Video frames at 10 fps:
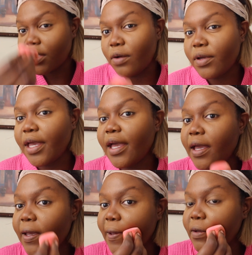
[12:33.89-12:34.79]

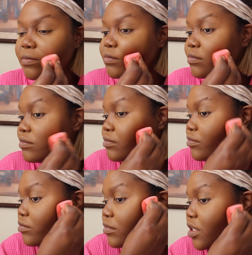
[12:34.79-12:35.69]
Okay,
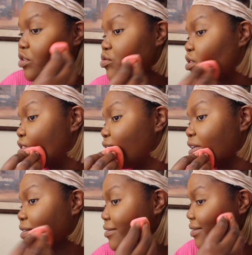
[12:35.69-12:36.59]
interesting.